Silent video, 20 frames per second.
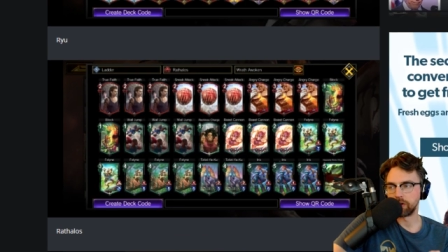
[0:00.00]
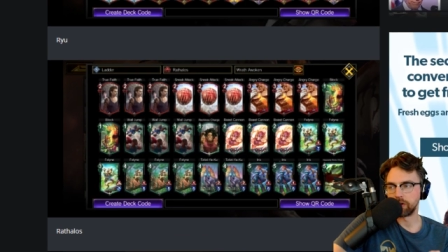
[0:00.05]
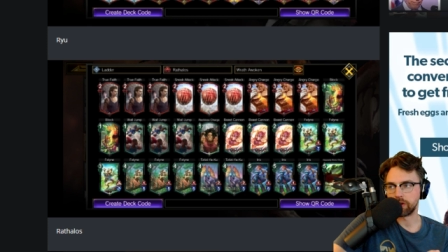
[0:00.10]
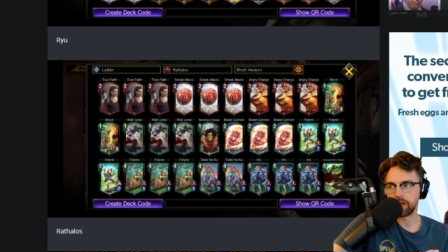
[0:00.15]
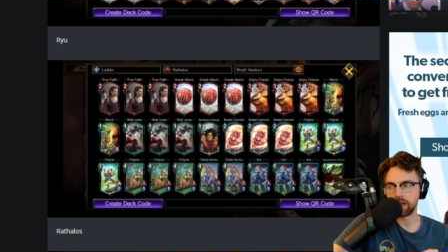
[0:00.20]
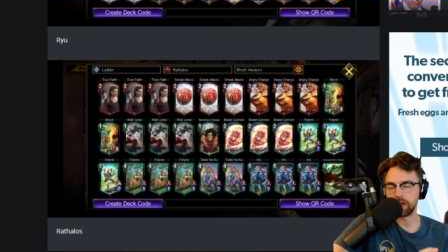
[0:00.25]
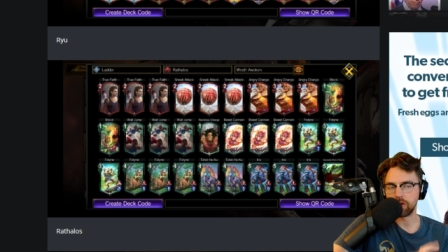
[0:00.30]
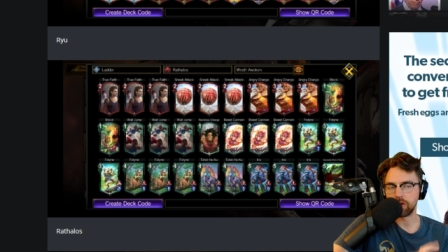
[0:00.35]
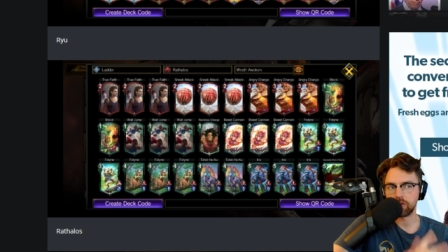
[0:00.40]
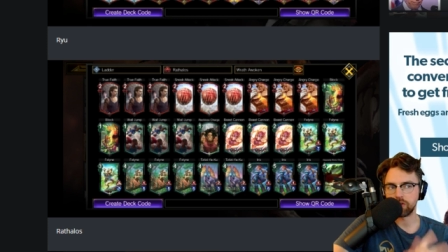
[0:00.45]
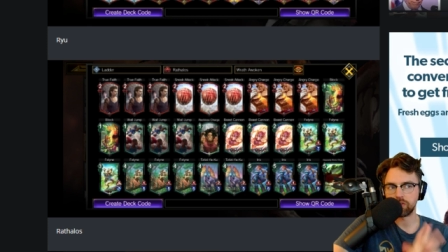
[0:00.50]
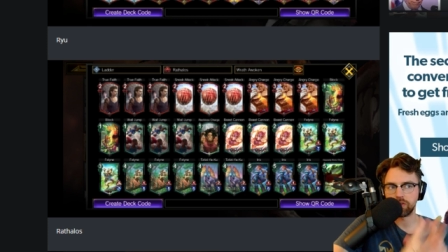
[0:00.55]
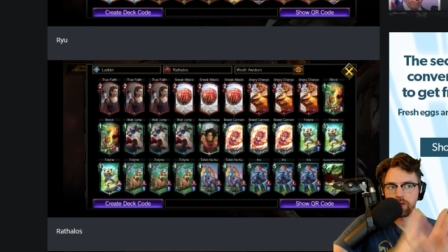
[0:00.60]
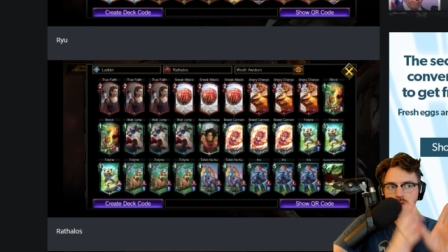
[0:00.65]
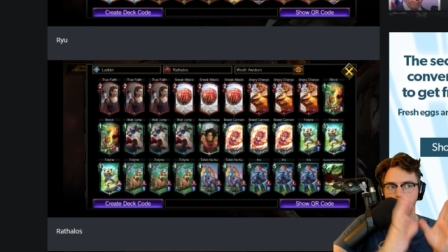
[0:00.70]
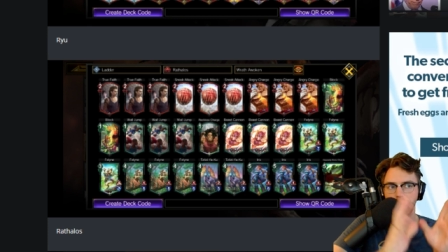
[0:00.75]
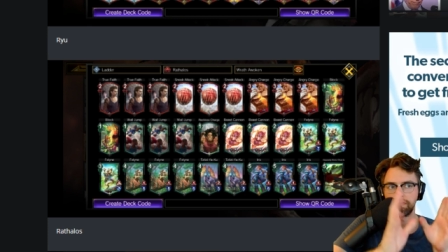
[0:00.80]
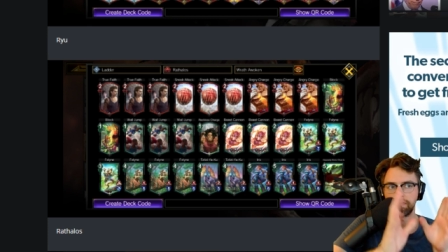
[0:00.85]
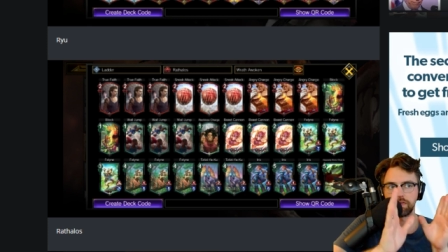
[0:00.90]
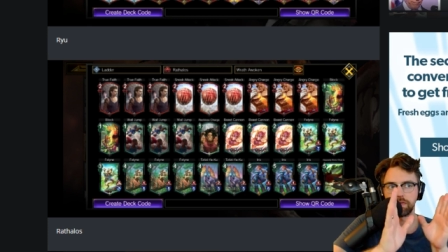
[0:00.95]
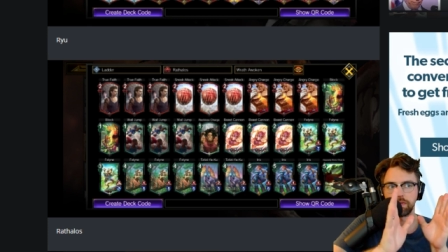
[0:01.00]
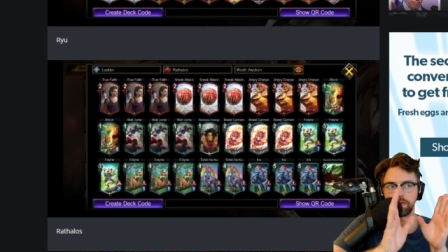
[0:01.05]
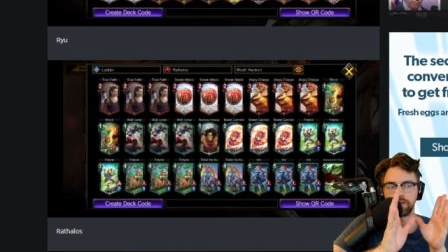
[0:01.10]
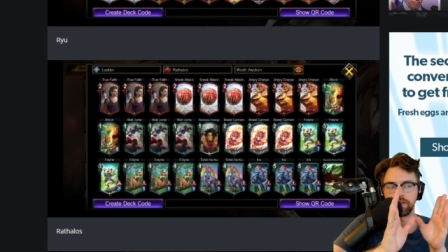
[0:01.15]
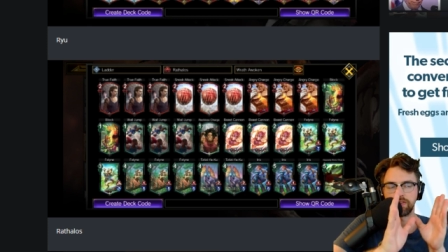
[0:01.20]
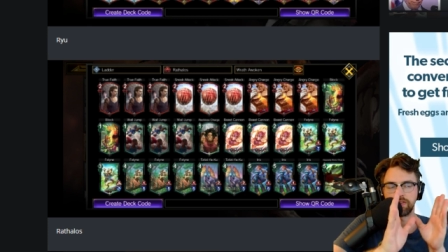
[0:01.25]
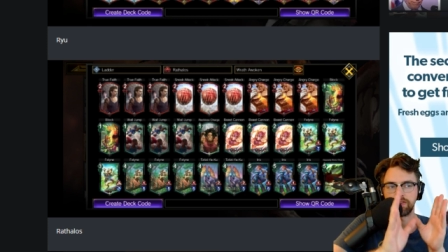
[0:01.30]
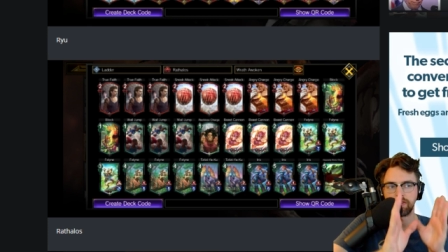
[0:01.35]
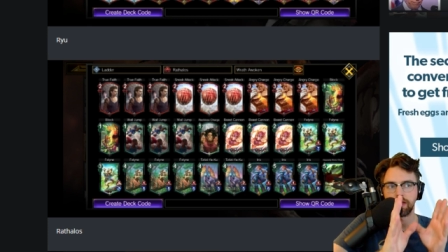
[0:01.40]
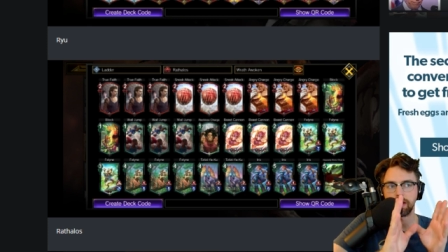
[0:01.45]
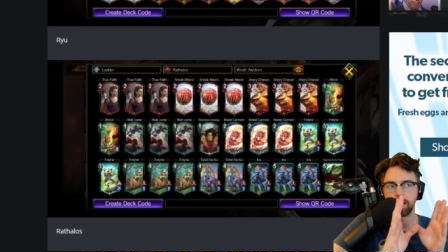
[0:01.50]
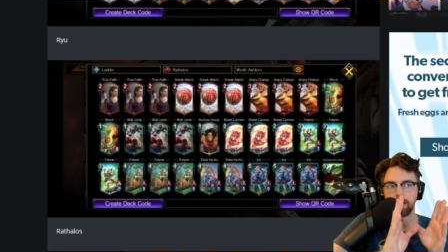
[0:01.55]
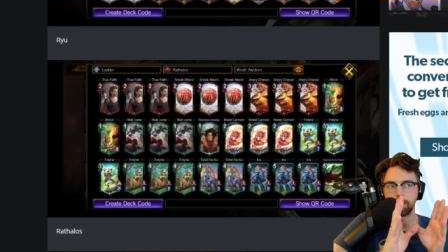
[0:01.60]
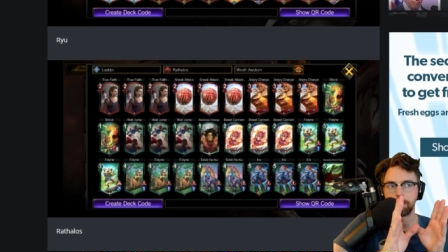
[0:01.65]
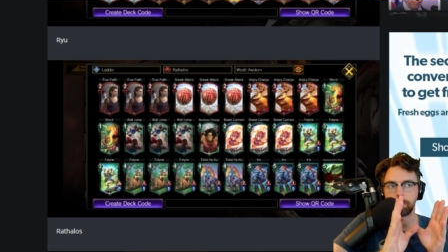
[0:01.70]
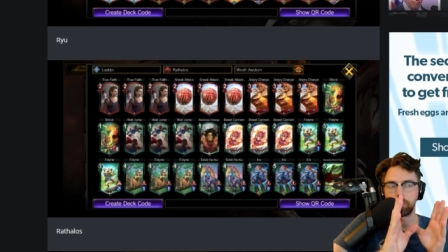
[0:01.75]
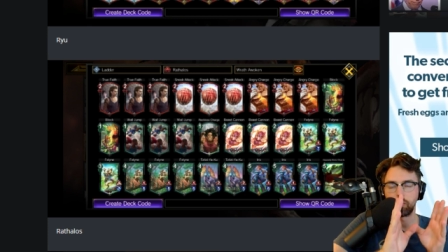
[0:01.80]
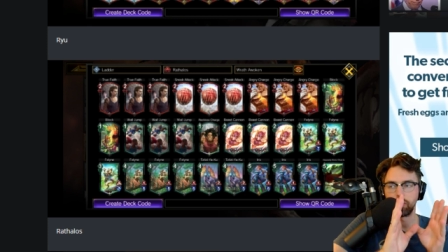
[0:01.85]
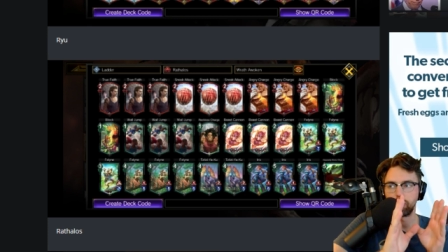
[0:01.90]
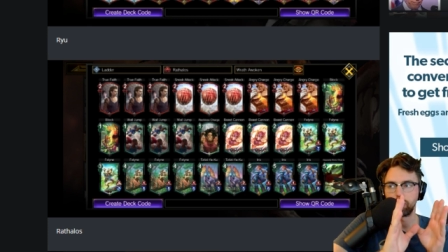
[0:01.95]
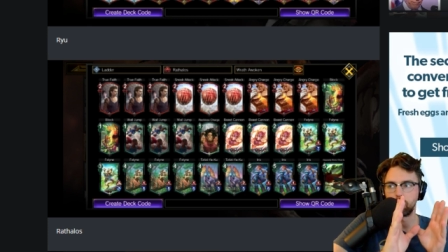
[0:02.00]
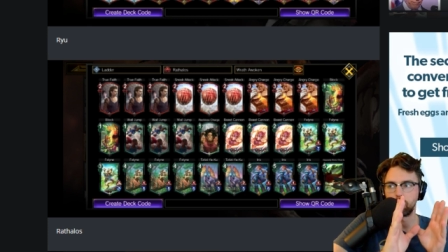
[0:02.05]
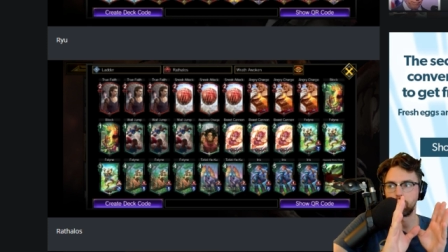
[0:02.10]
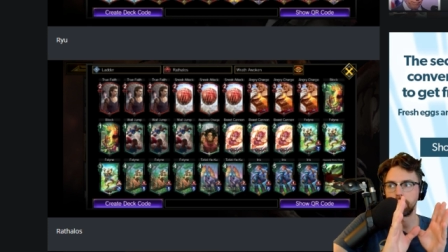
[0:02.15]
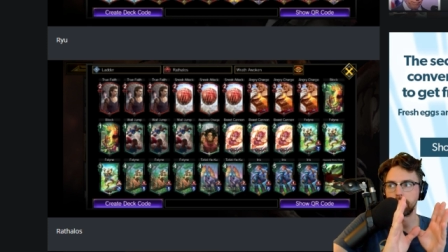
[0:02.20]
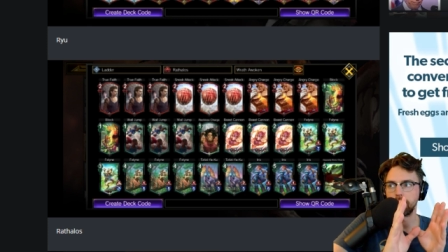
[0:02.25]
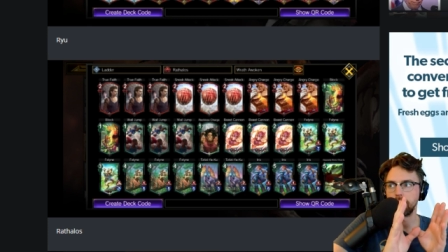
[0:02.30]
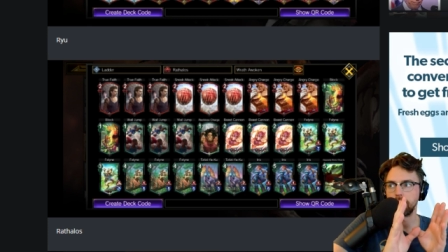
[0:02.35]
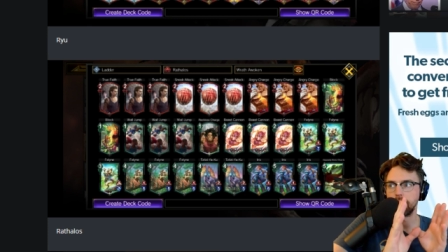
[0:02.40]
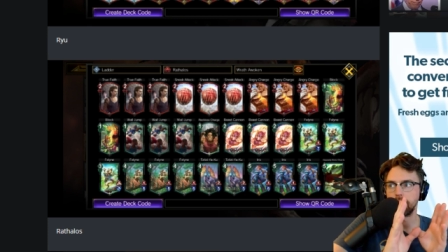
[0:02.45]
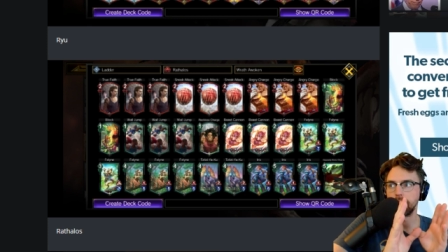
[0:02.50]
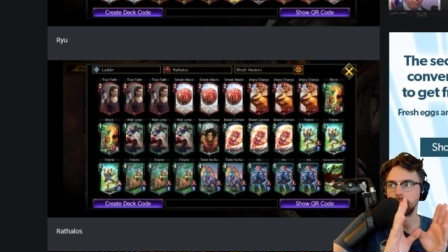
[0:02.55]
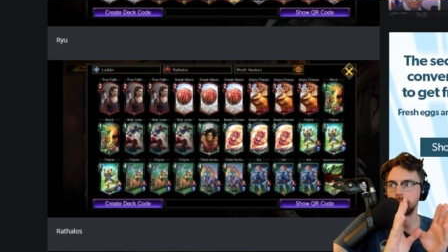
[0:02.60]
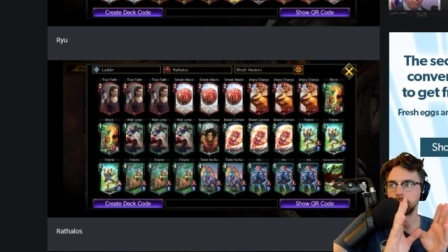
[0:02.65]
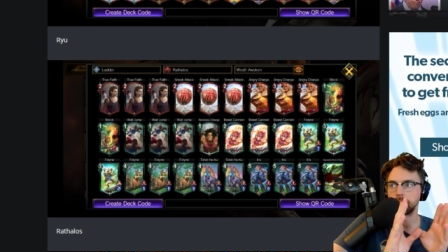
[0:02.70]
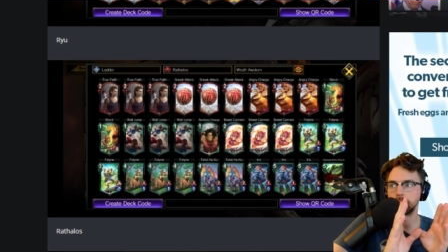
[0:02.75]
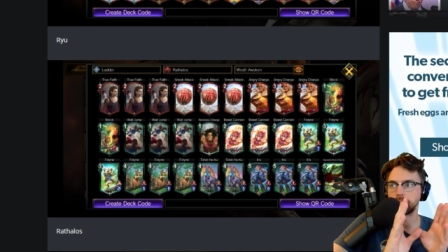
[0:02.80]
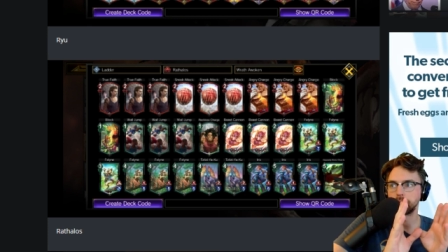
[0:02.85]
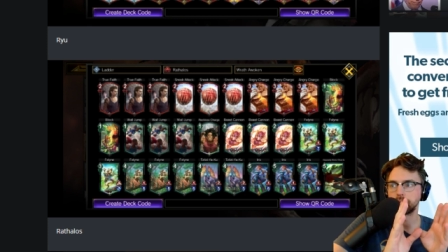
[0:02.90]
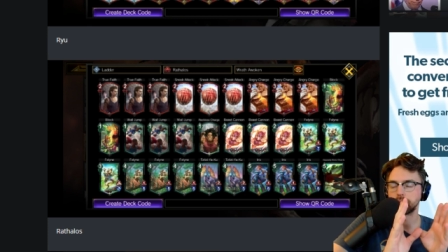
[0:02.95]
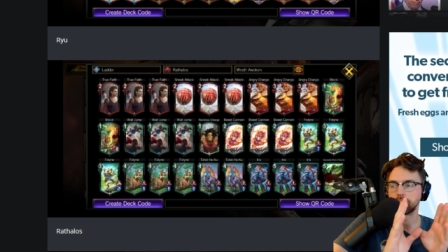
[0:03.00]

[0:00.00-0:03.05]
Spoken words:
you're getting yourself set up with one lane,